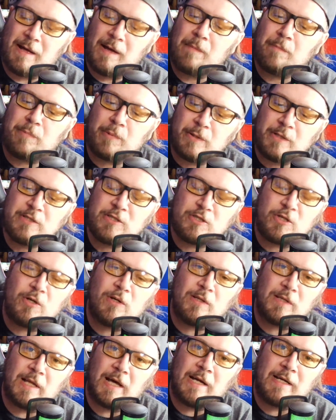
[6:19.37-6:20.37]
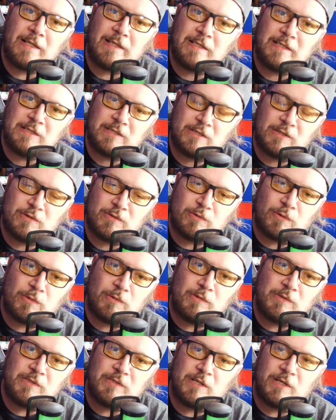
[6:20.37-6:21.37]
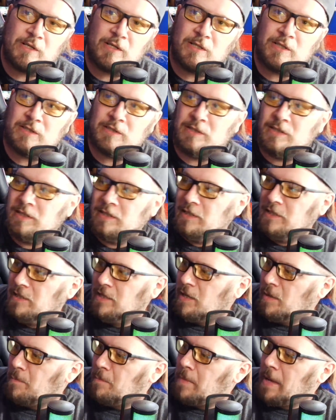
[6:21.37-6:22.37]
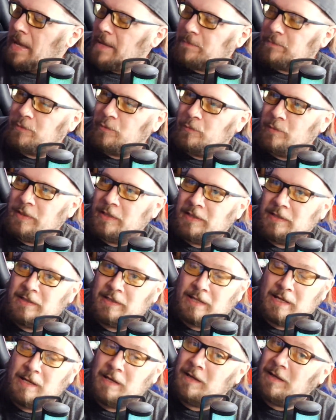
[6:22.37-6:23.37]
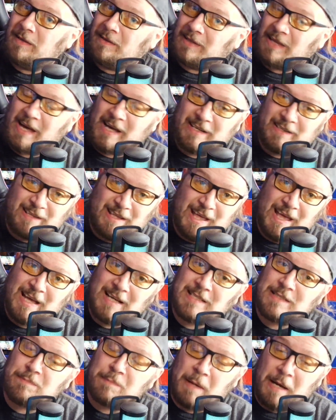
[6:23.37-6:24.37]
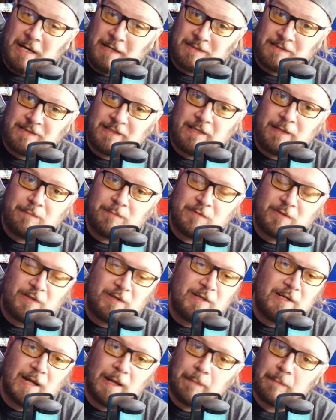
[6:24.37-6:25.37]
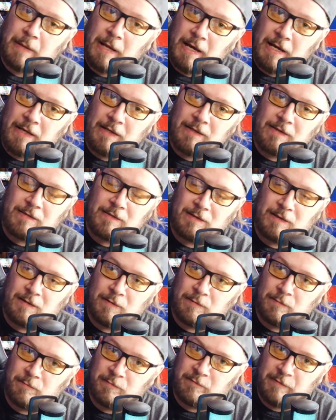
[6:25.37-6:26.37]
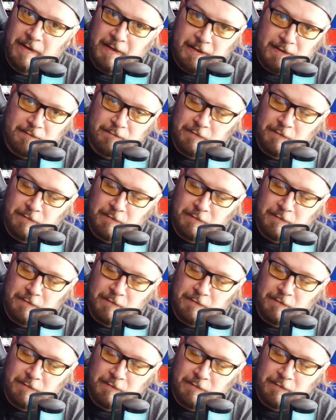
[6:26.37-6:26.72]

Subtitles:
pretty sure a lot of these controls are mapped the way a lot of Xbox games are, and I'm not a fan of